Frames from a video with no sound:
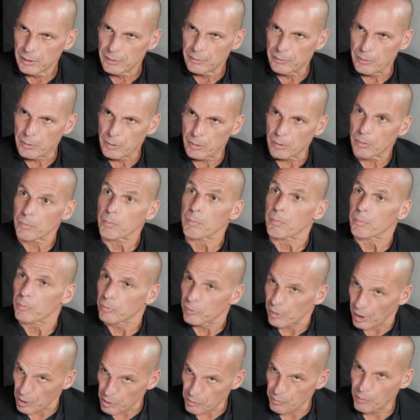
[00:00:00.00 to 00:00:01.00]
for
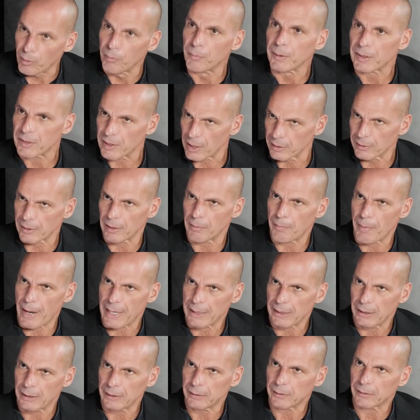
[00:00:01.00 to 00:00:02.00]
transforming central
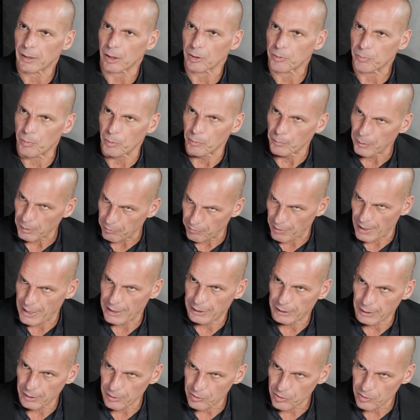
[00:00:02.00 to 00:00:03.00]
banking, transforming
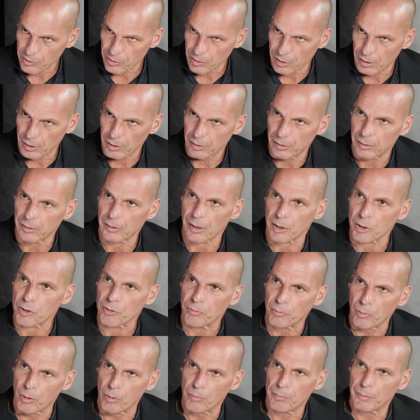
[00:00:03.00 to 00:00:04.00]
finance,
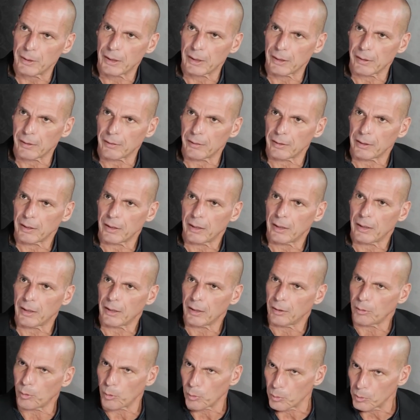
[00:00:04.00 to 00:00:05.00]
transforming
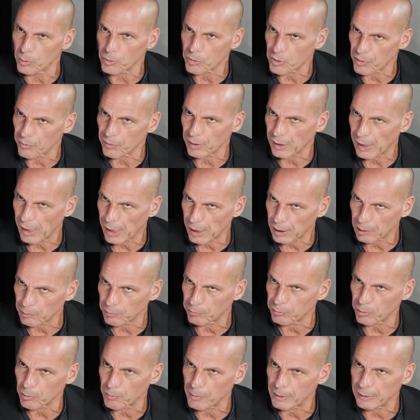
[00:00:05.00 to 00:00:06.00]
the rules of the
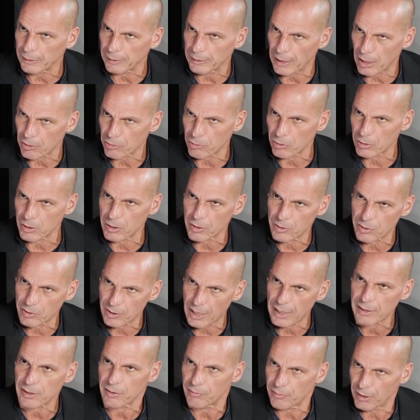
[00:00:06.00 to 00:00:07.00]
game for multinationals,
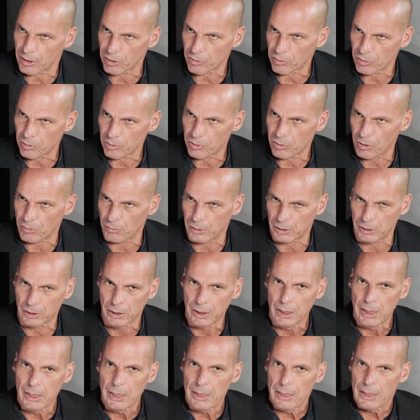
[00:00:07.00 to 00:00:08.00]
tax evasion and so on.
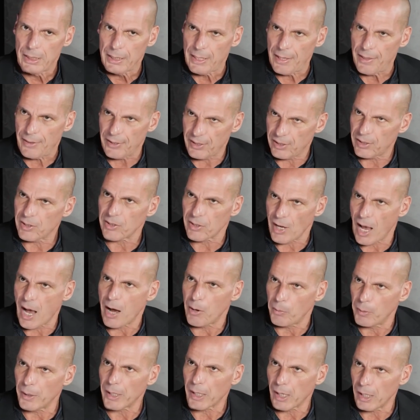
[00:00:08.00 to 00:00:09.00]
This is
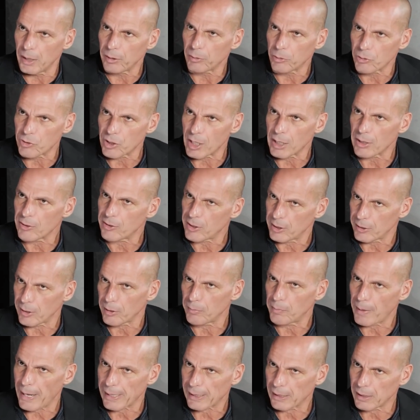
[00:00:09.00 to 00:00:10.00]
how we're going to change
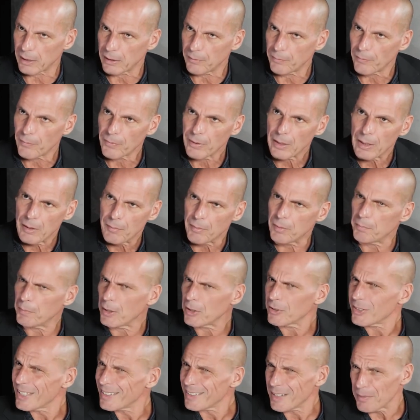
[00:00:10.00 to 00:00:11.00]
central banking.
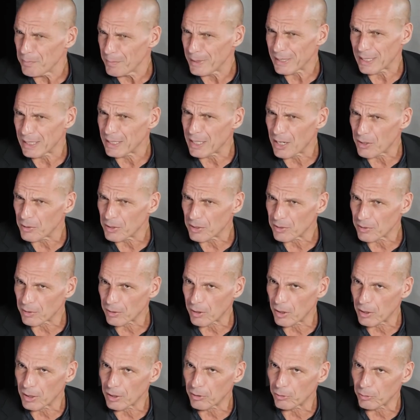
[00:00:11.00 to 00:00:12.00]
Because central banking now is
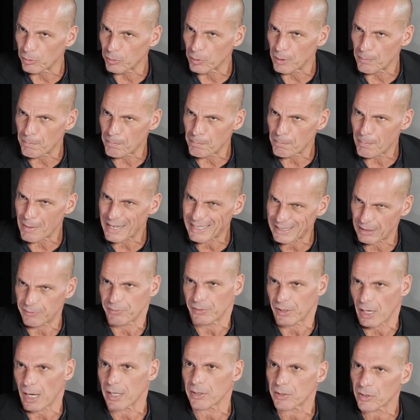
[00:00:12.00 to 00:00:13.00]
going through a
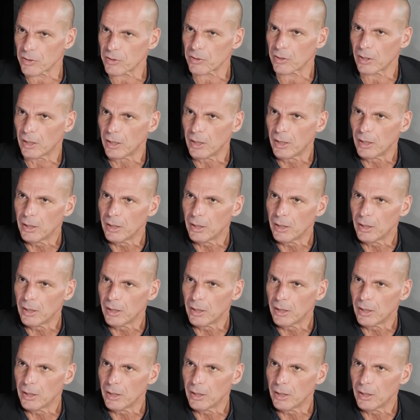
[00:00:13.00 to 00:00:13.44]
massive crisis.